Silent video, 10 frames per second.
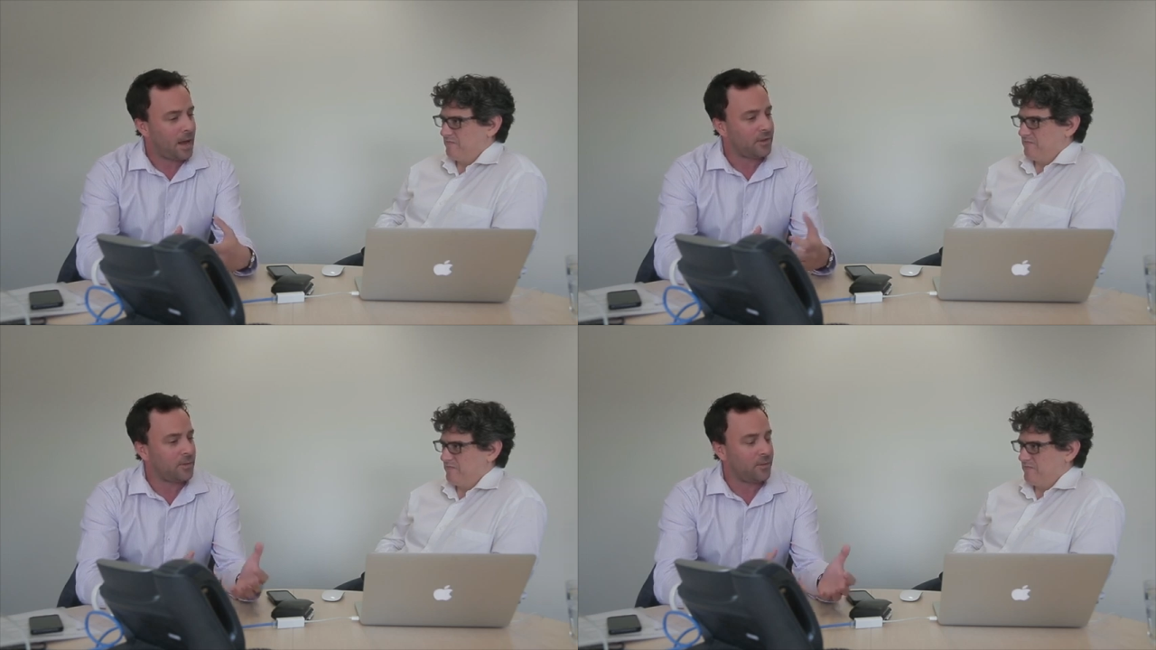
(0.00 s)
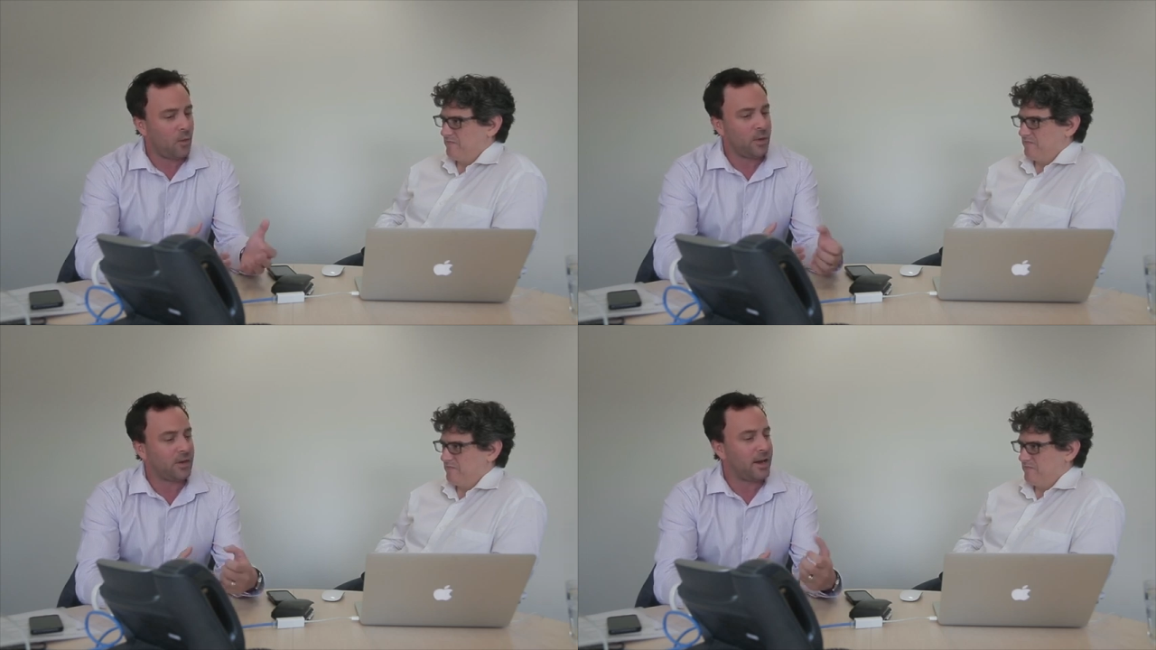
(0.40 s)
Speaker 1: as I said
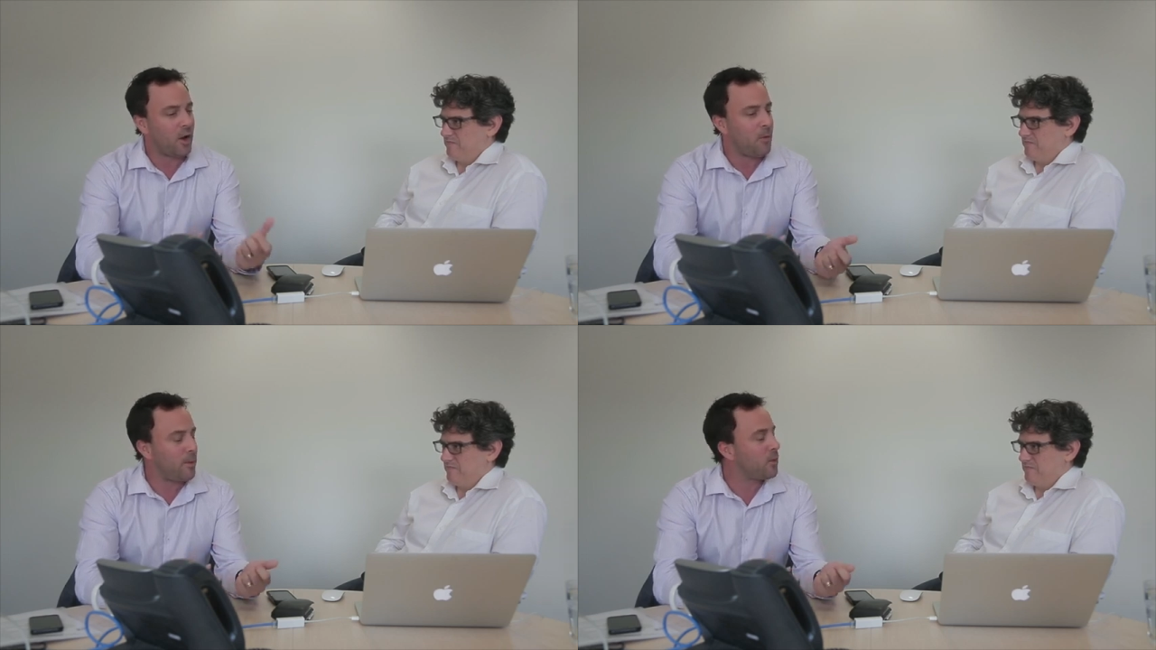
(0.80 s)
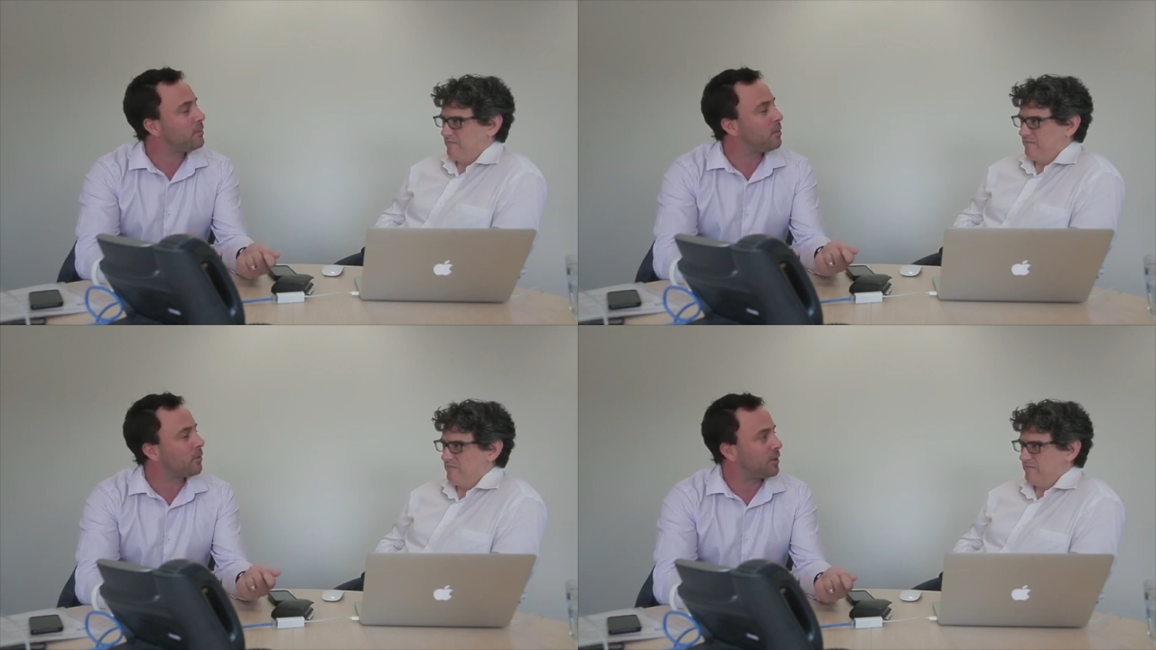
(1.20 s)
before this Lego
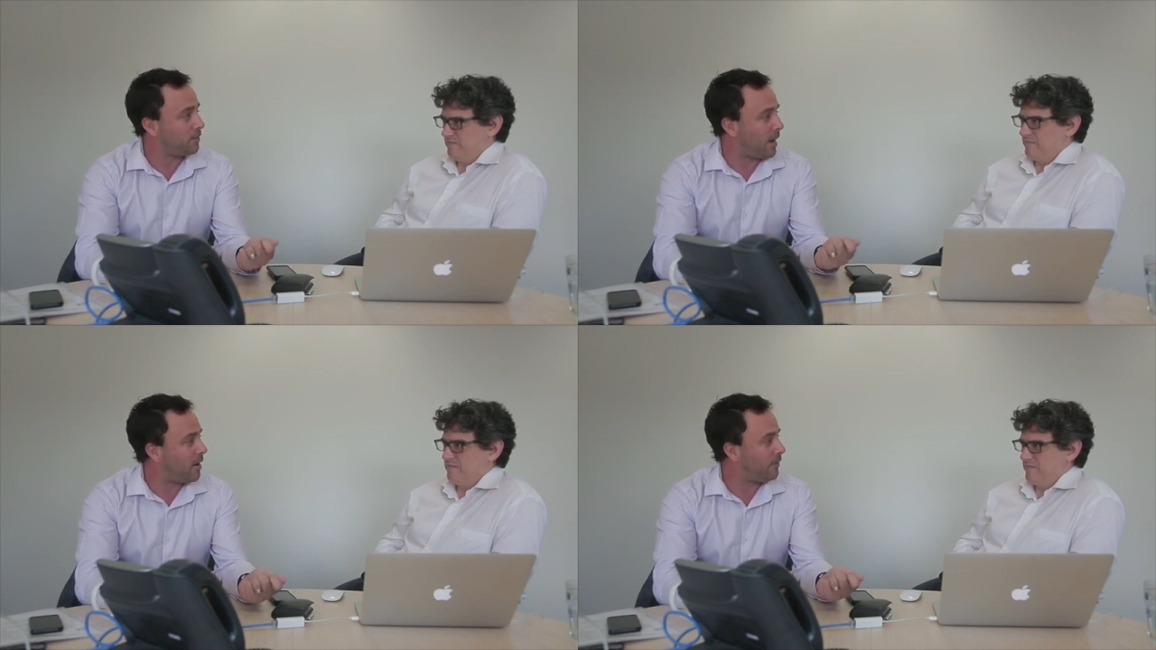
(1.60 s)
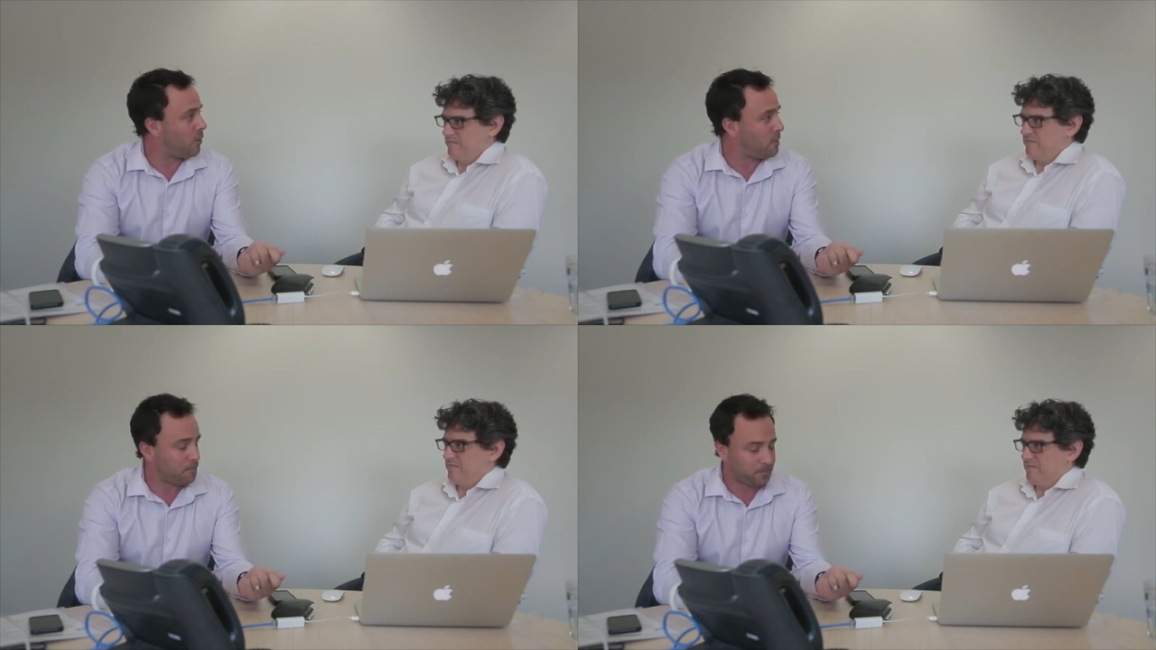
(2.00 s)
building block that's
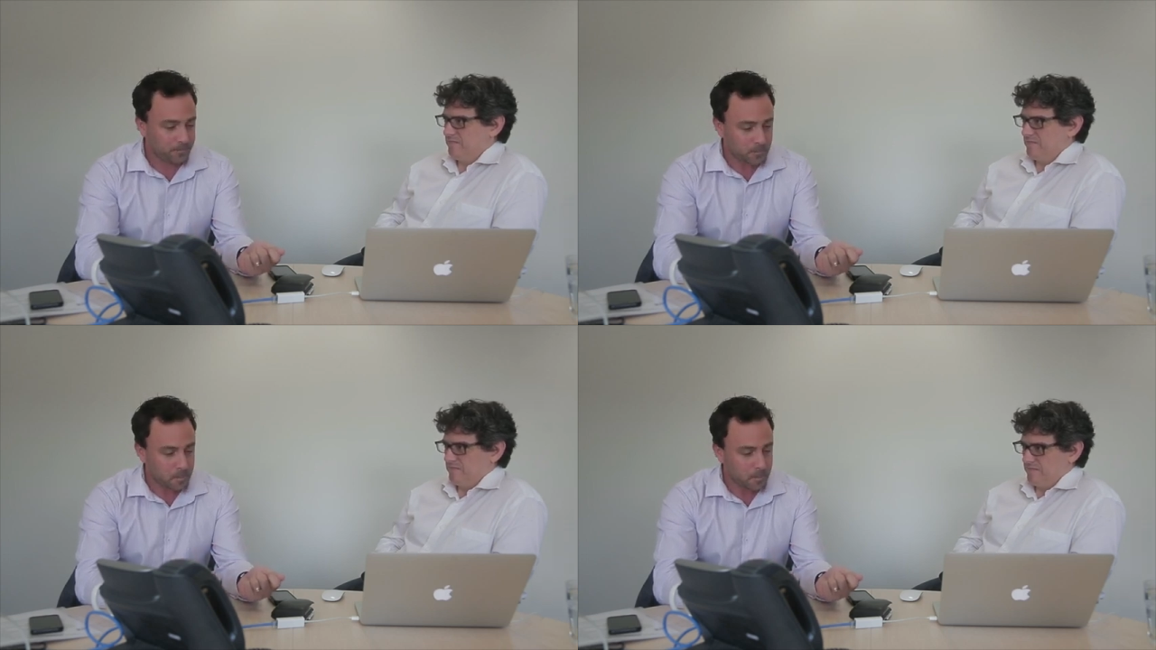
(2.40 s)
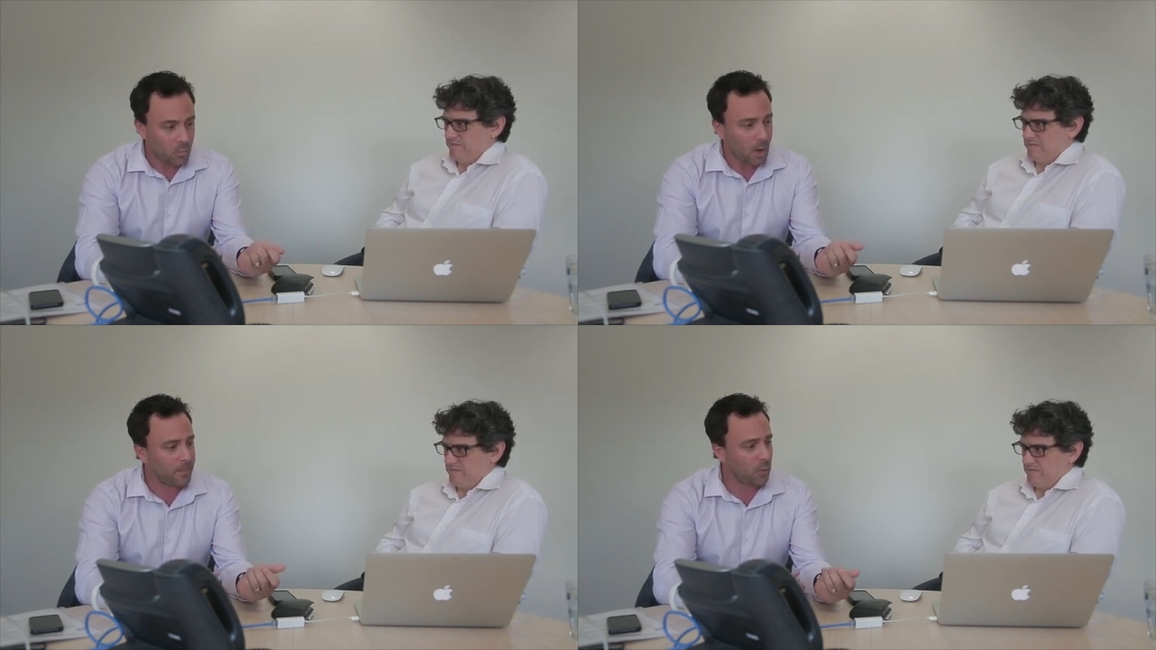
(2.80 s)
powerful
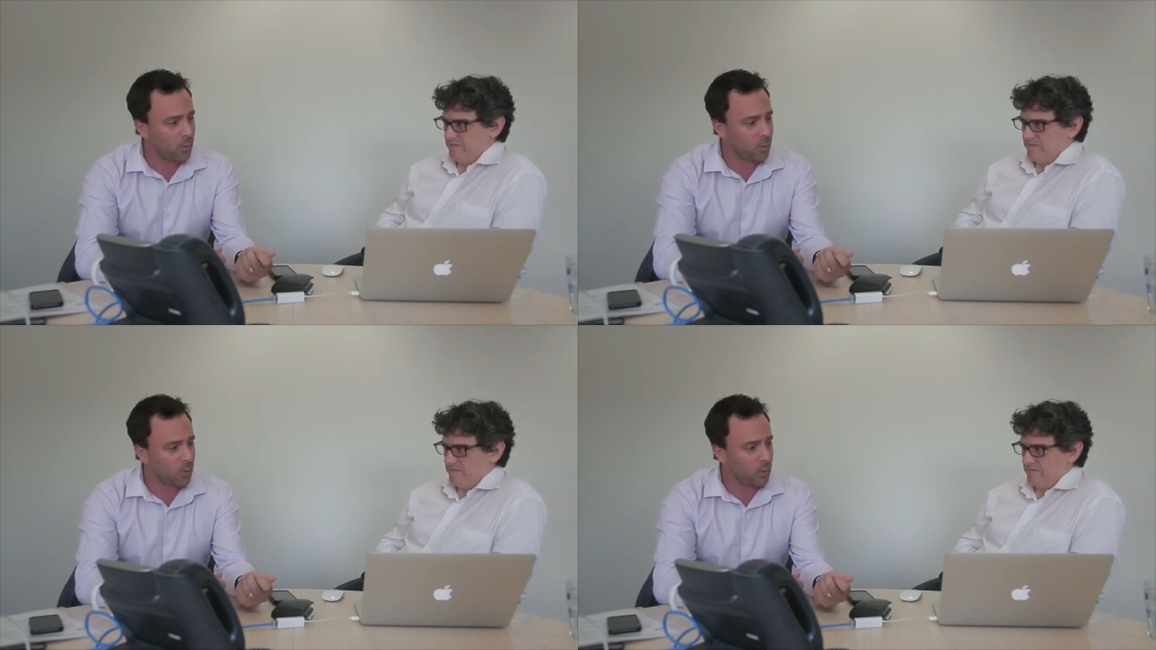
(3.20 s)
but